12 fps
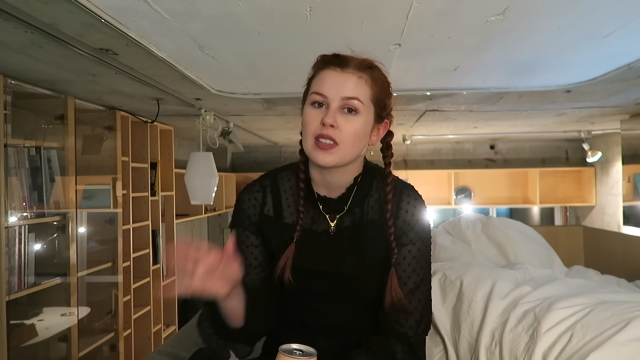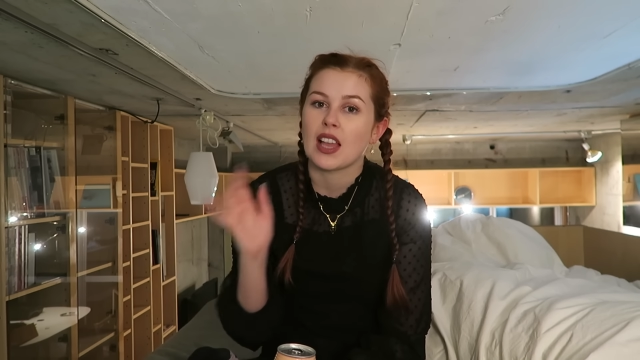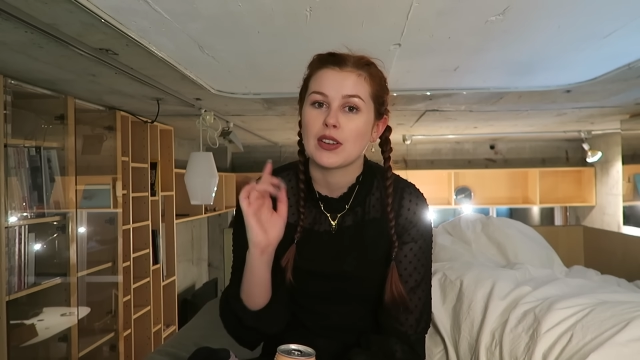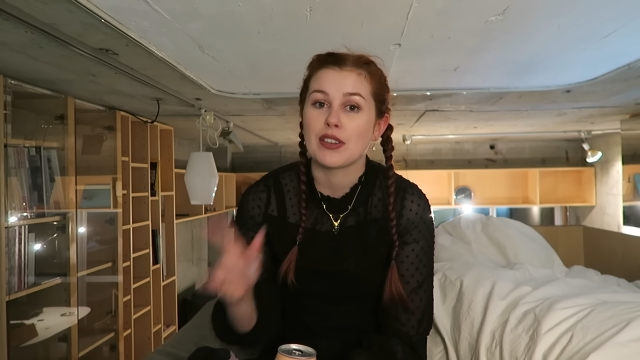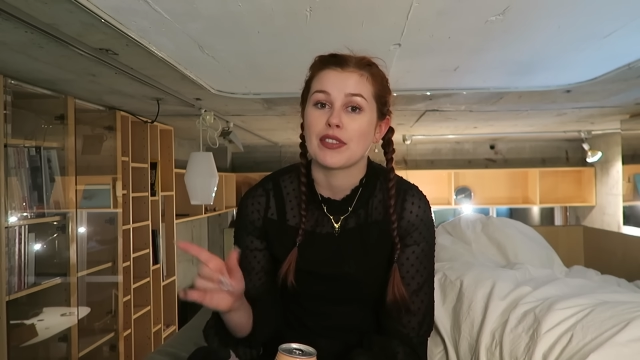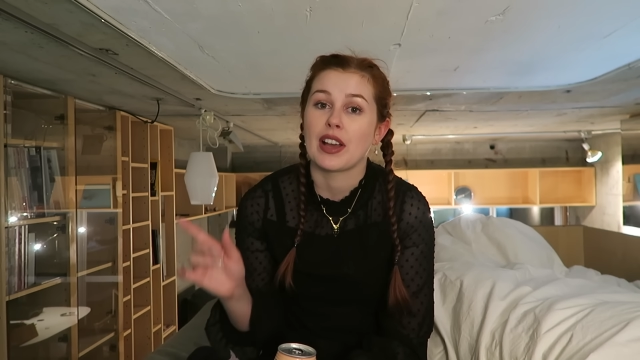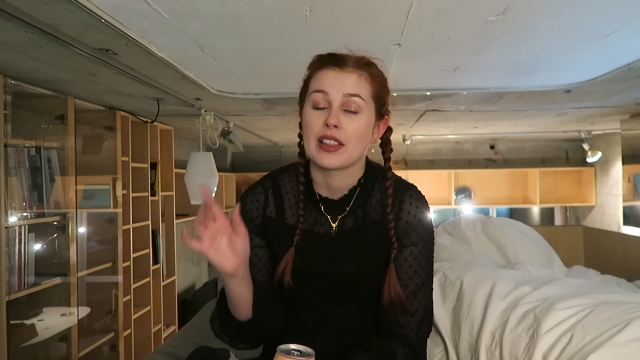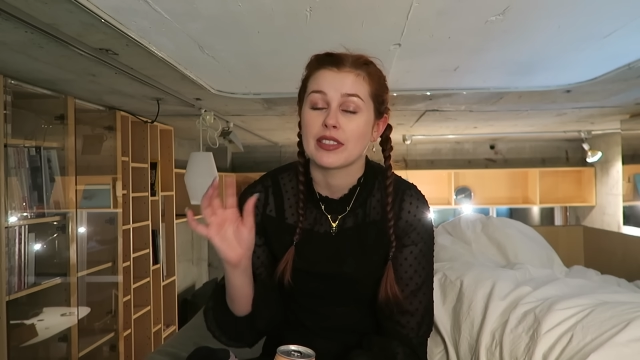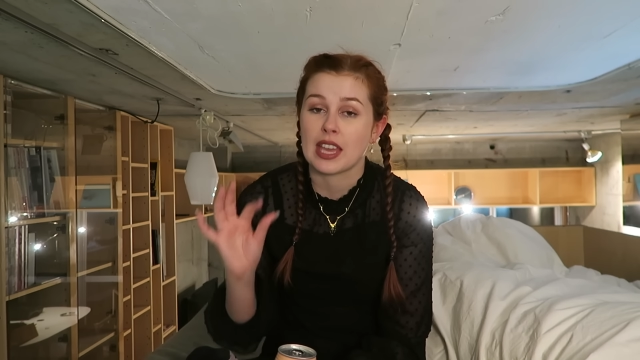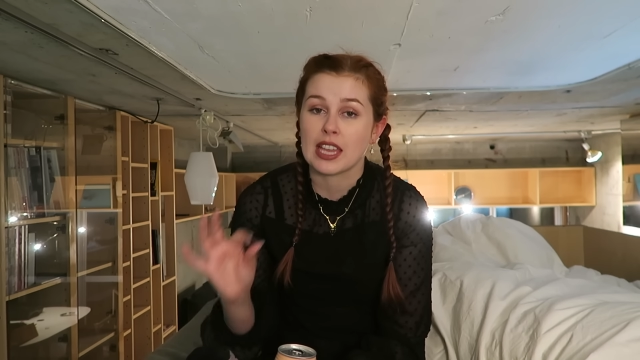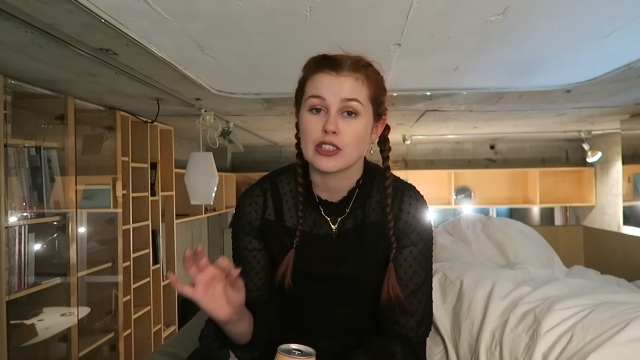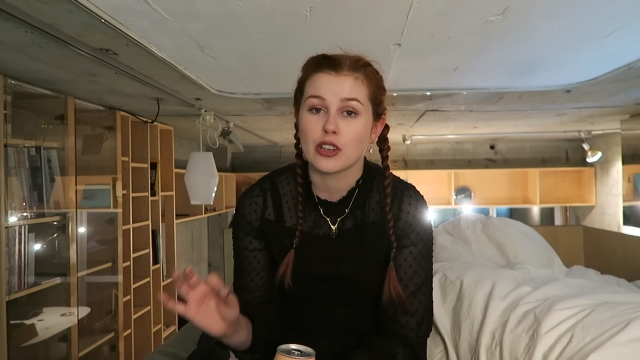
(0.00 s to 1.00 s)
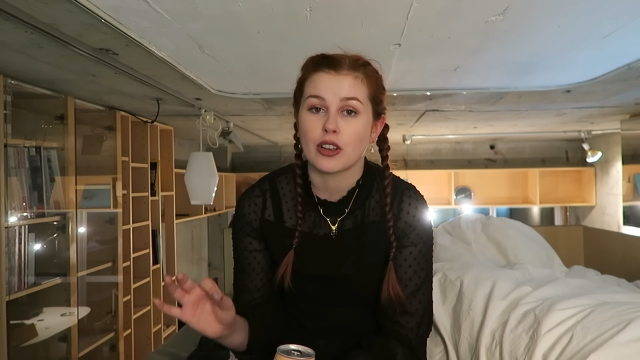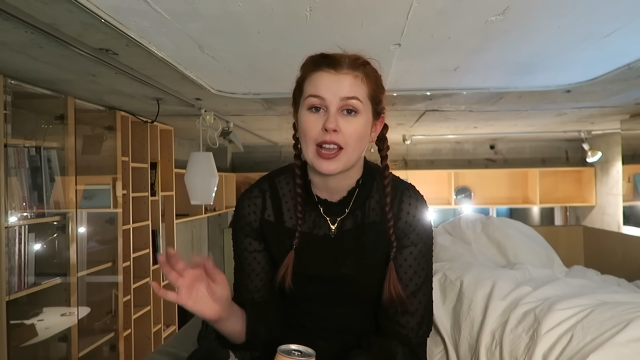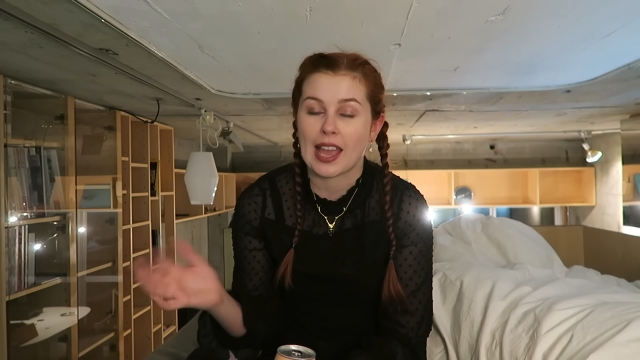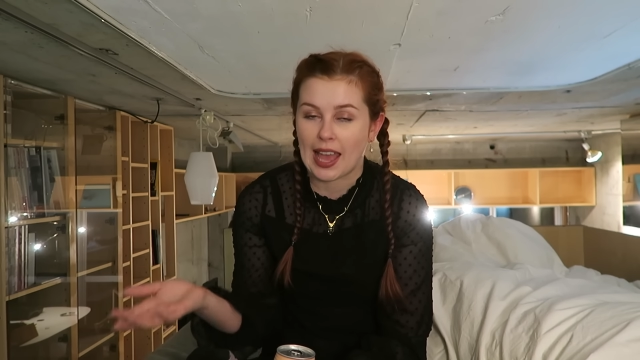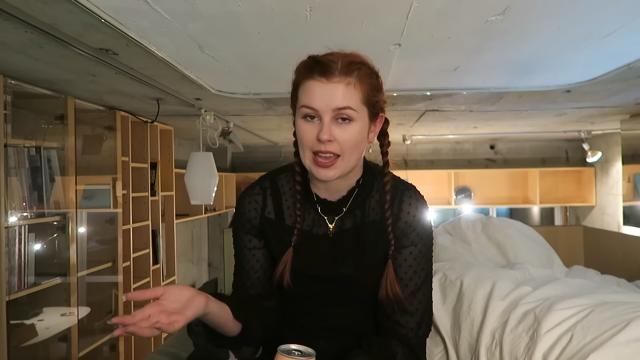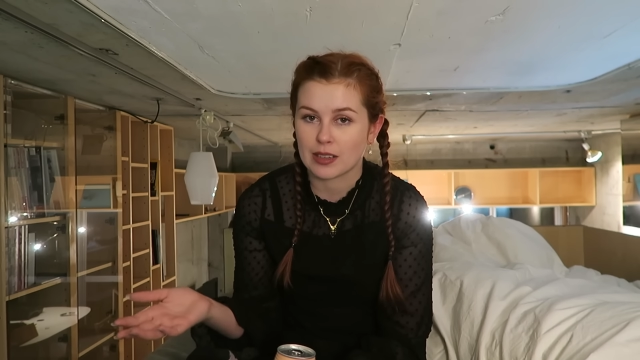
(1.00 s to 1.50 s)
However, the hedgehog
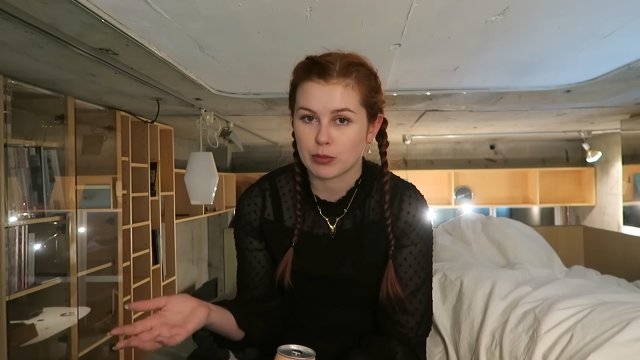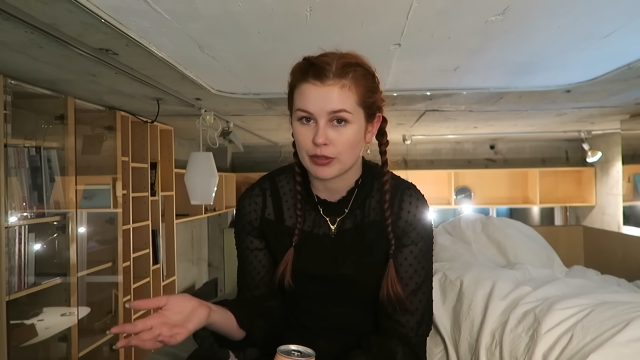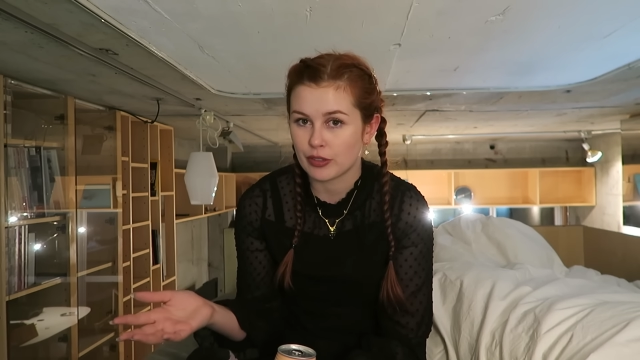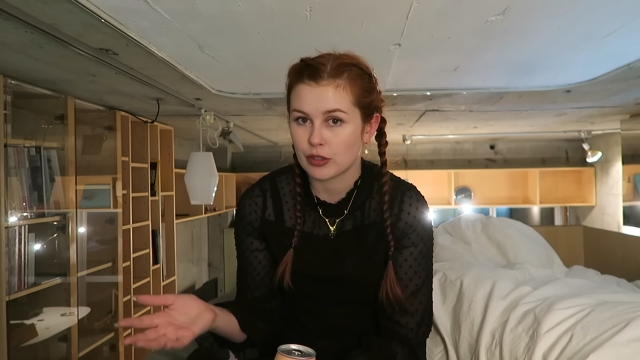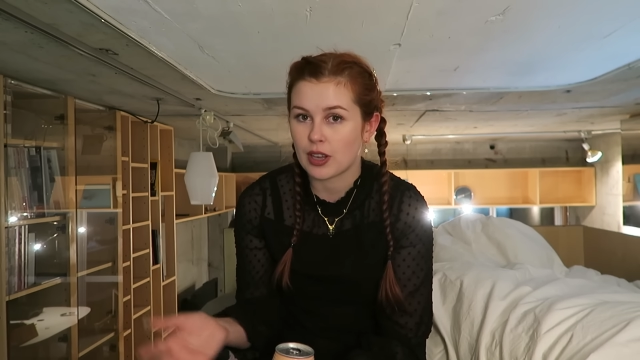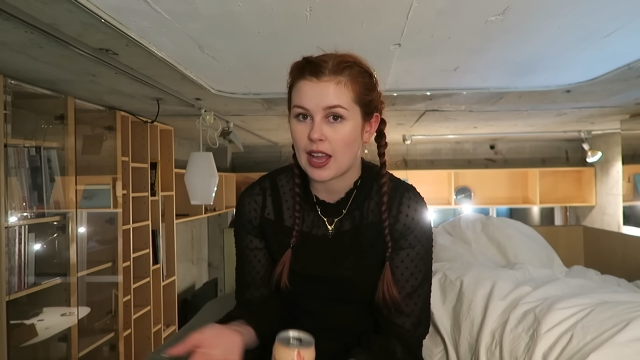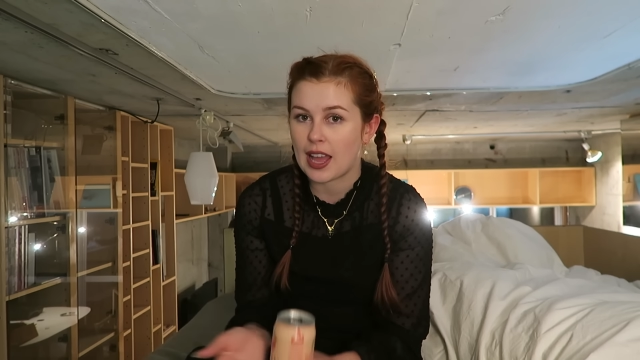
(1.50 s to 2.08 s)
I had before